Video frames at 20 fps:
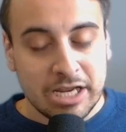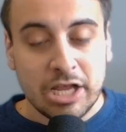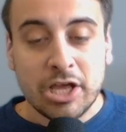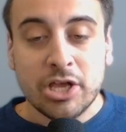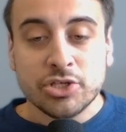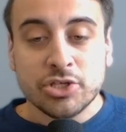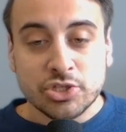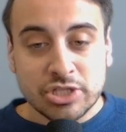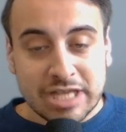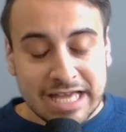
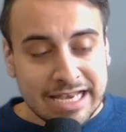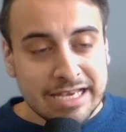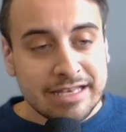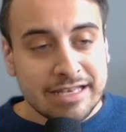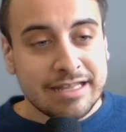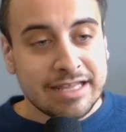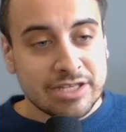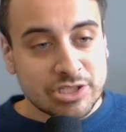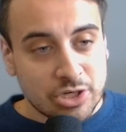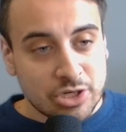So then
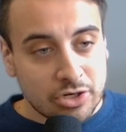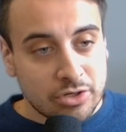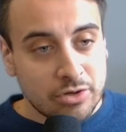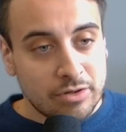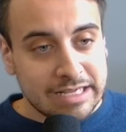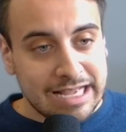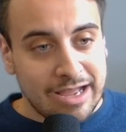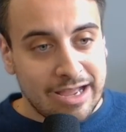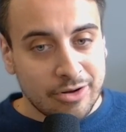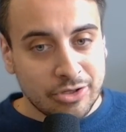they start going
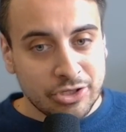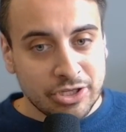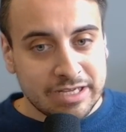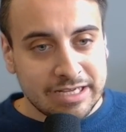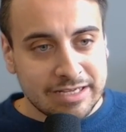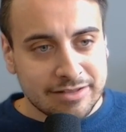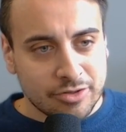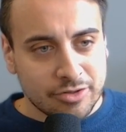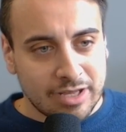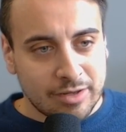out and looking, and
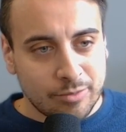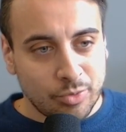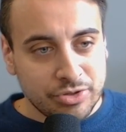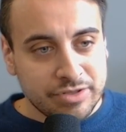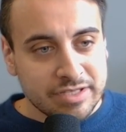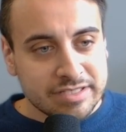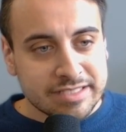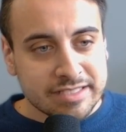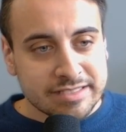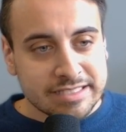they're like, well,
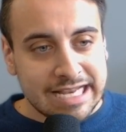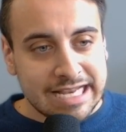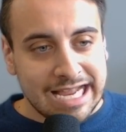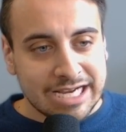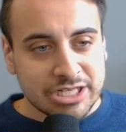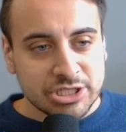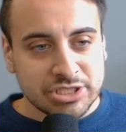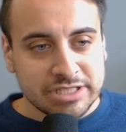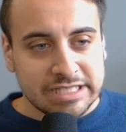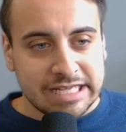this doesn't
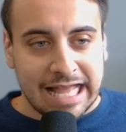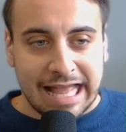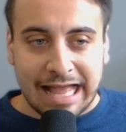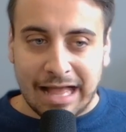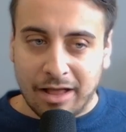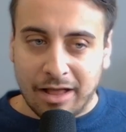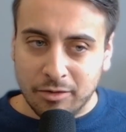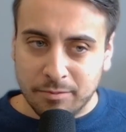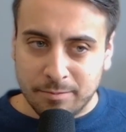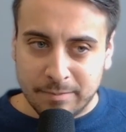actually
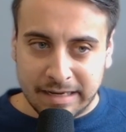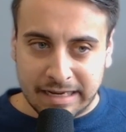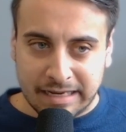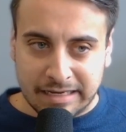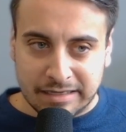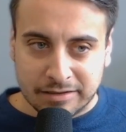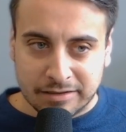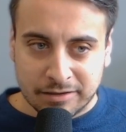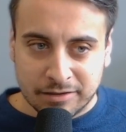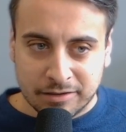help me
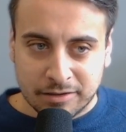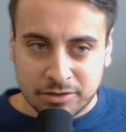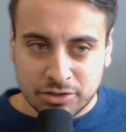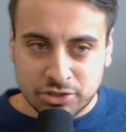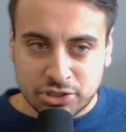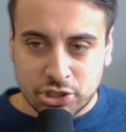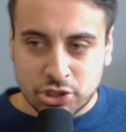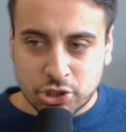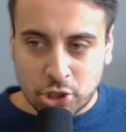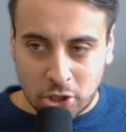
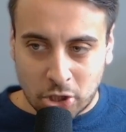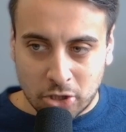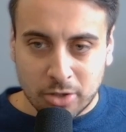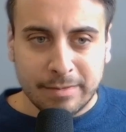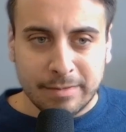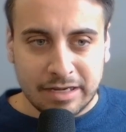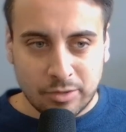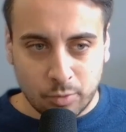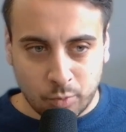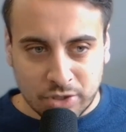
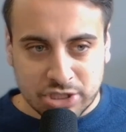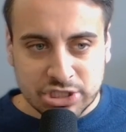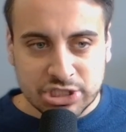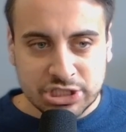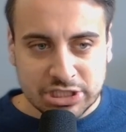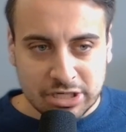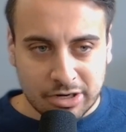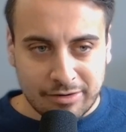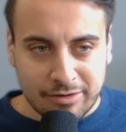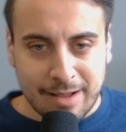determine which
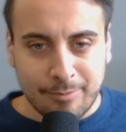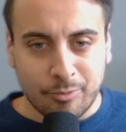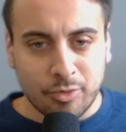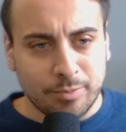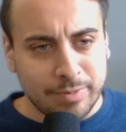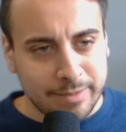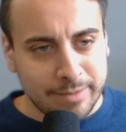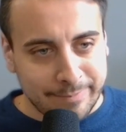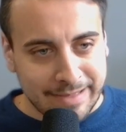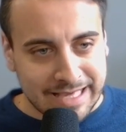CRM would be
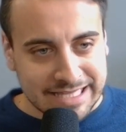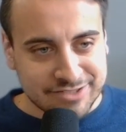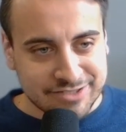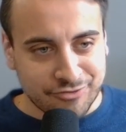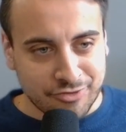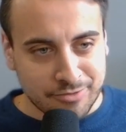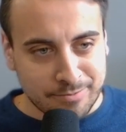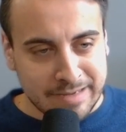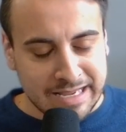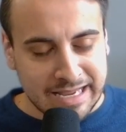best for
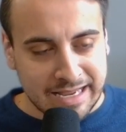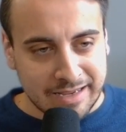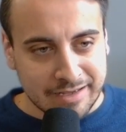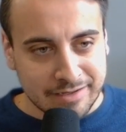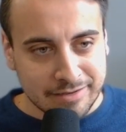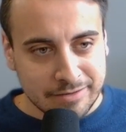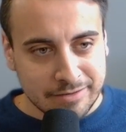me.